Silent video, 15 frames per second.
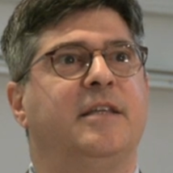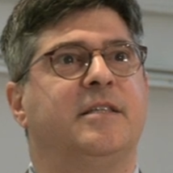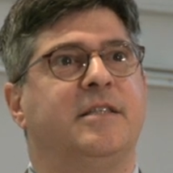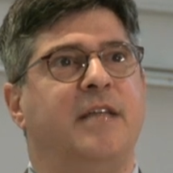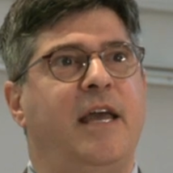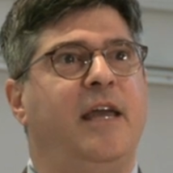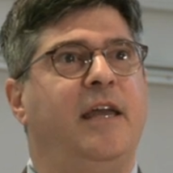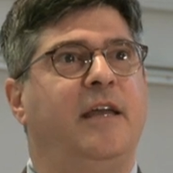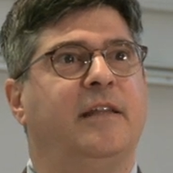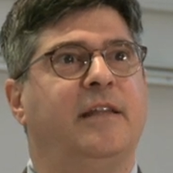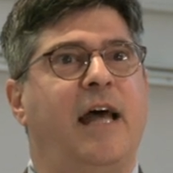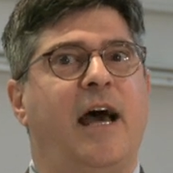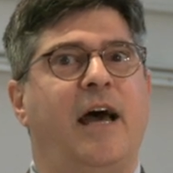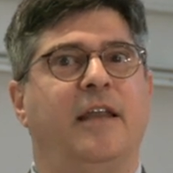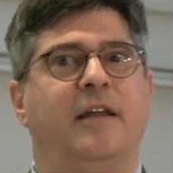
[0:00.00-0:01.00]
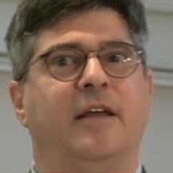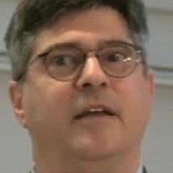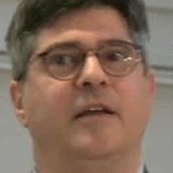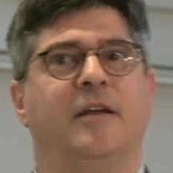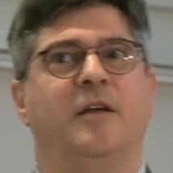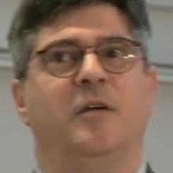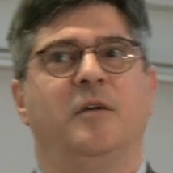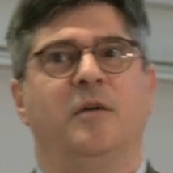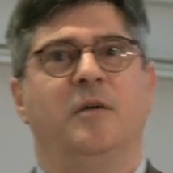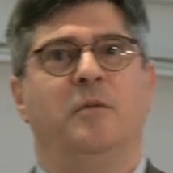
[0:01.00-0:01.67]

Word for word: saying that